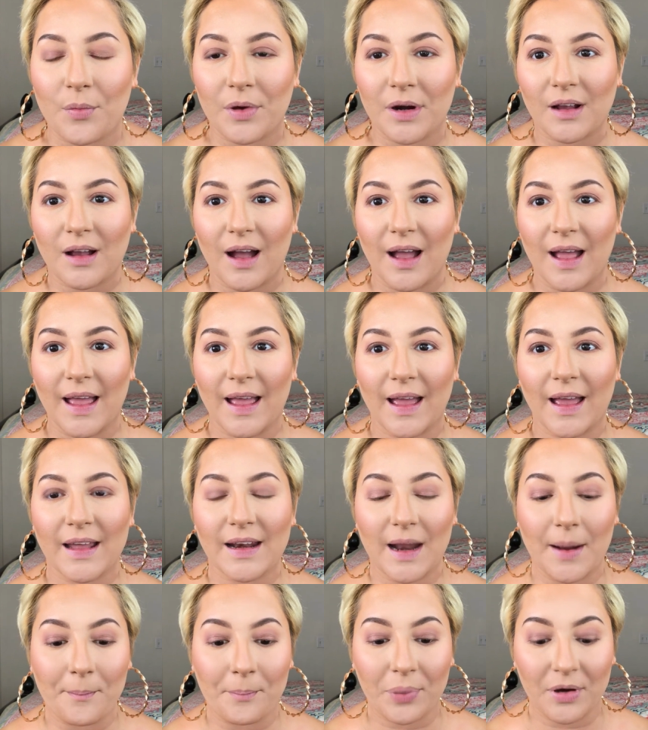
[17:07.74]
I want to go
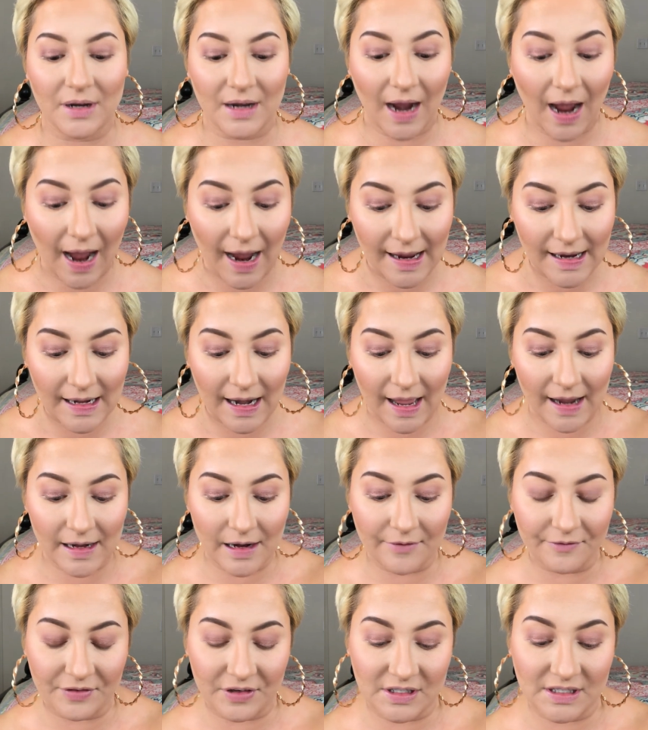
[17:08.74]
ahead and put highlight
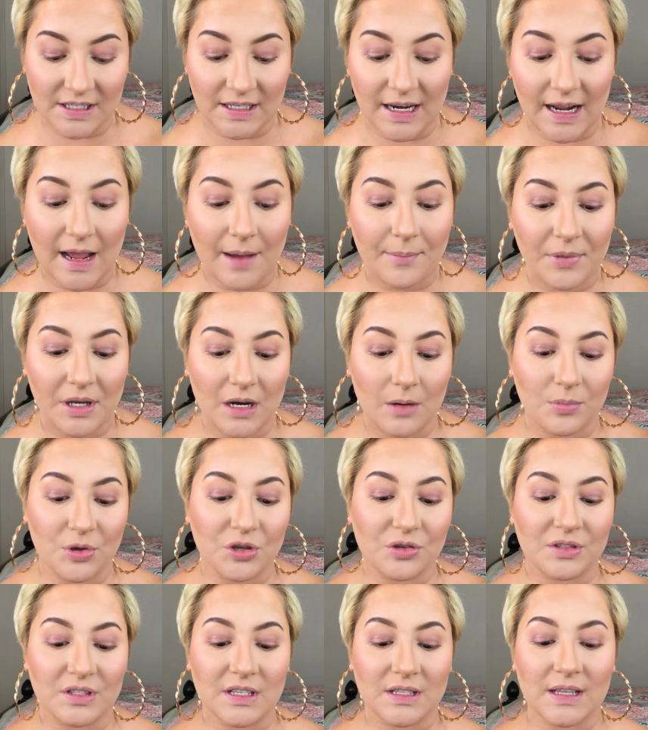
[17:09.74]
in. For today, I'm going to be
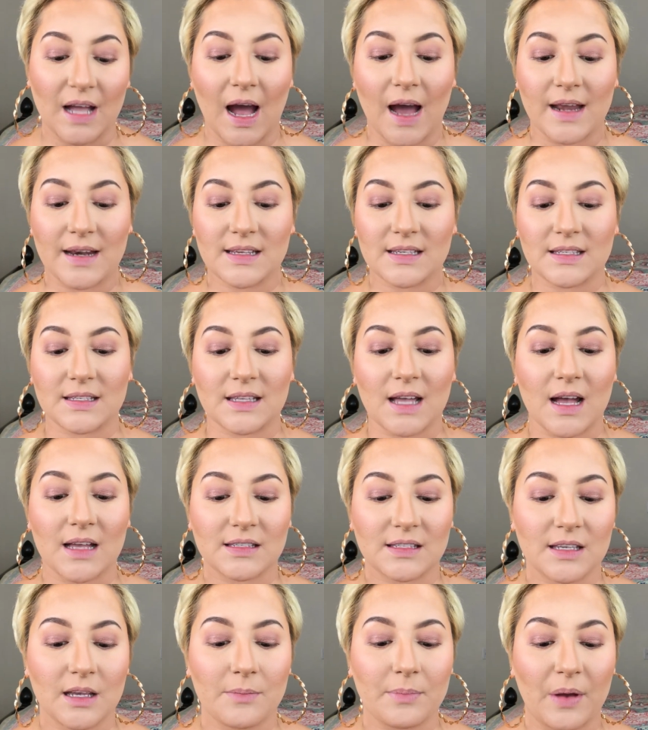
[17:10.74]
using the
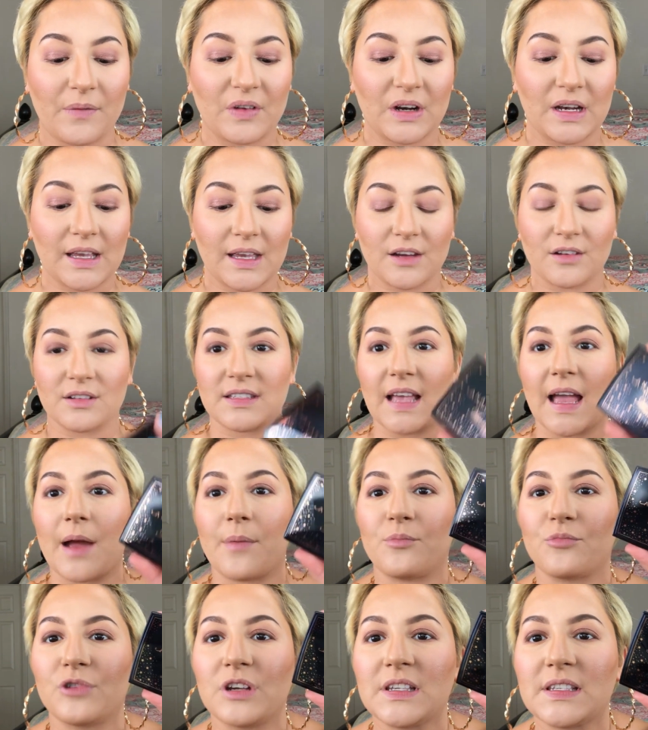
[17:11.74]
Anastasia Beverly Hills
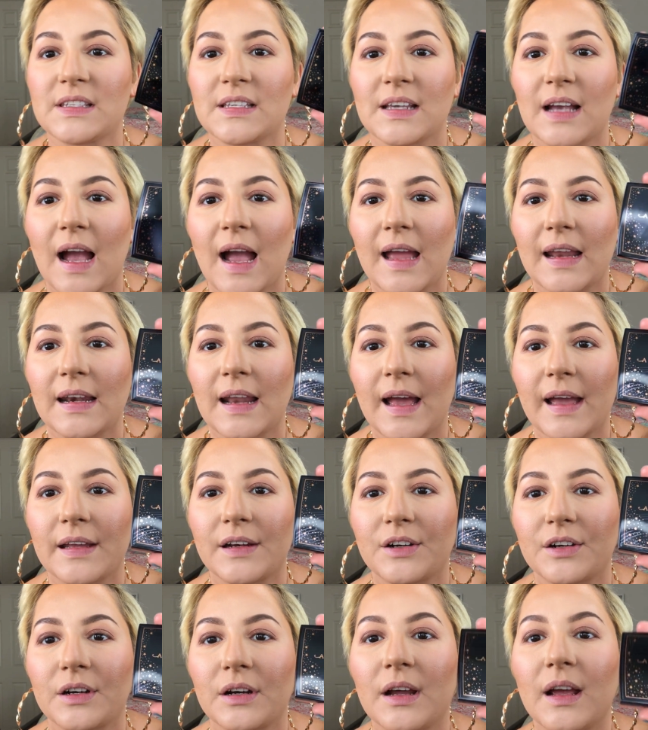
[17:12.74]
Amrezy
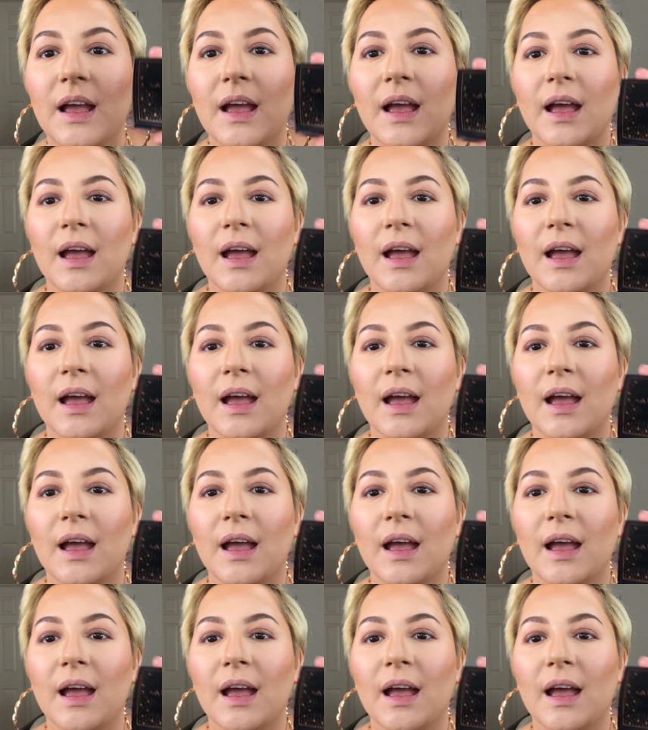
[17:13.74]
highlighter.